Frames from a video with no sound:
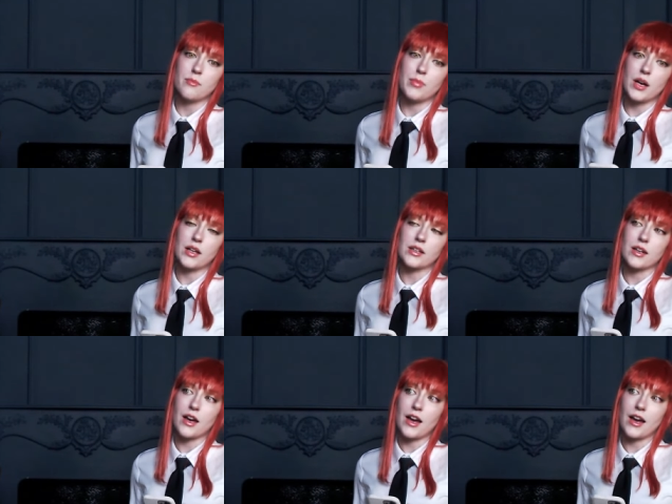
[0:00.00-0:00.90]
but
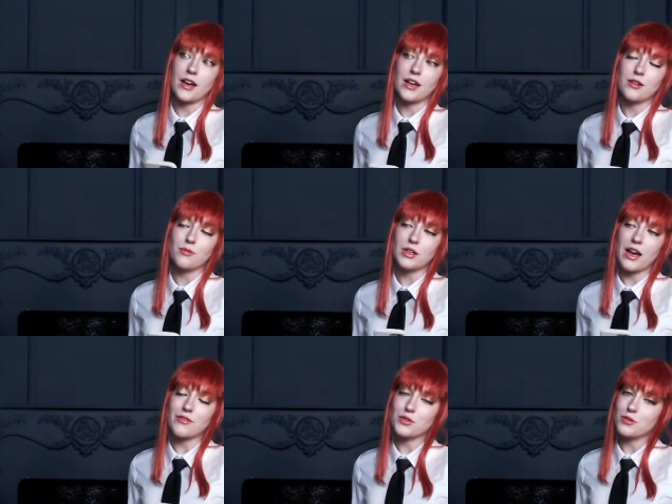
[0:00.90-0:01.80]
I would
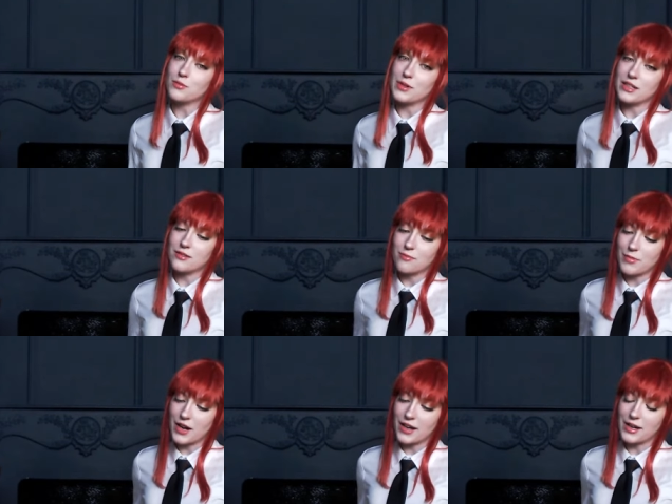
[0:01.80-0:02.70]
have to admit
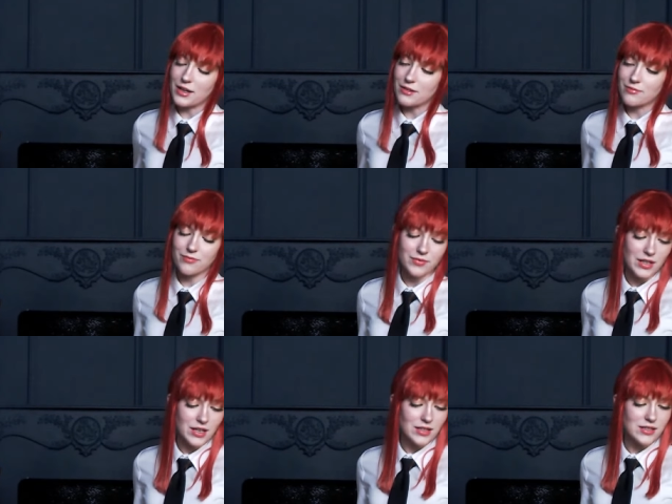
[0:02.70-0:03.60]
my
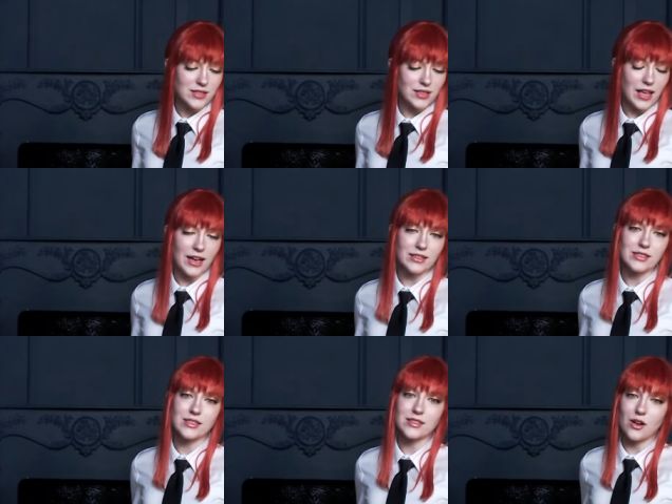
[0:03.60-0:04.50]

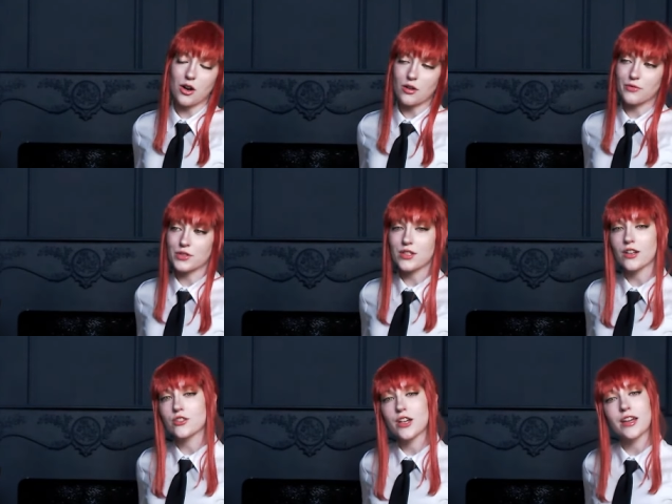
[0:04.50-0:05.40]
slacks are
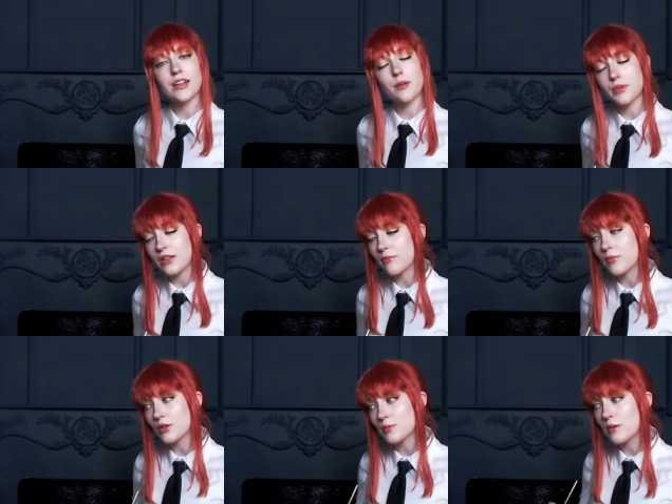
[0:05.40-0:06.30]
Versace, and I believe
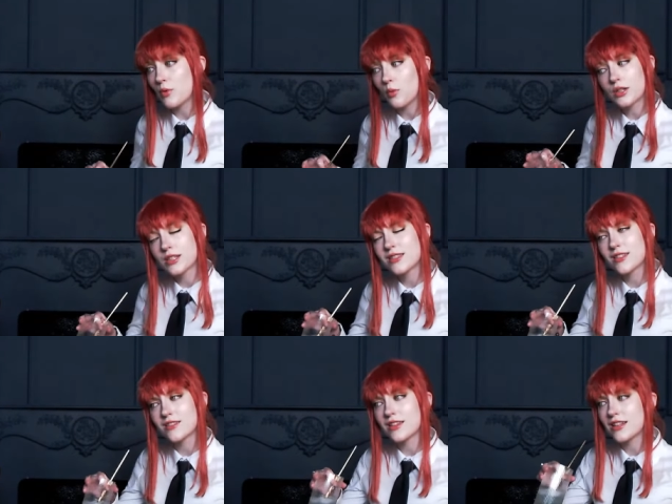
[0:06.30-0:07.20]
most people would
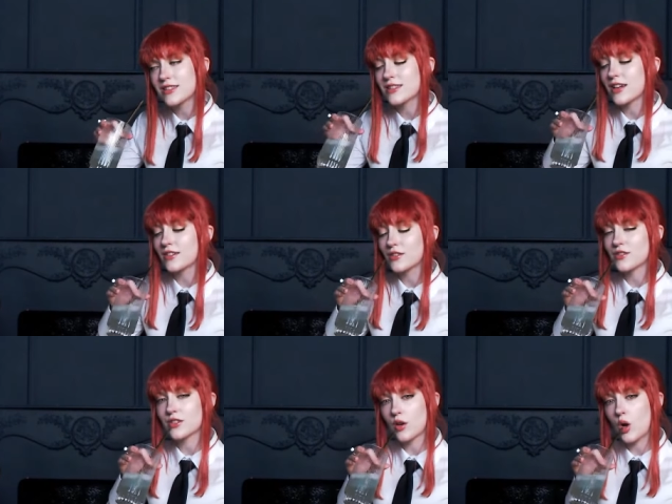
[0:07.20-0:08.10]
consider that designer,
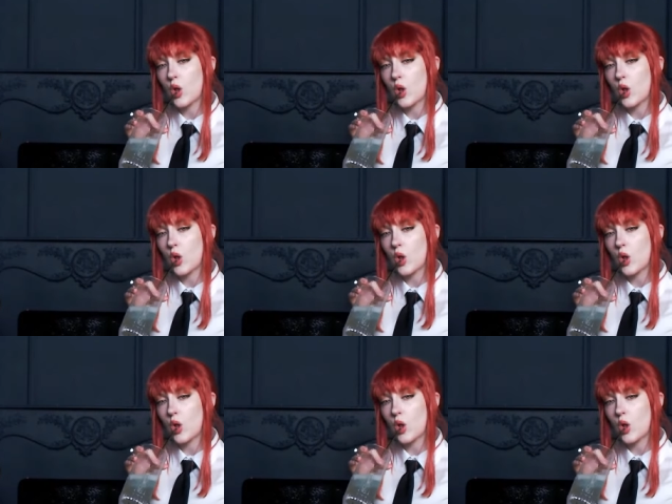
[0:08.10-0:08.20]
so.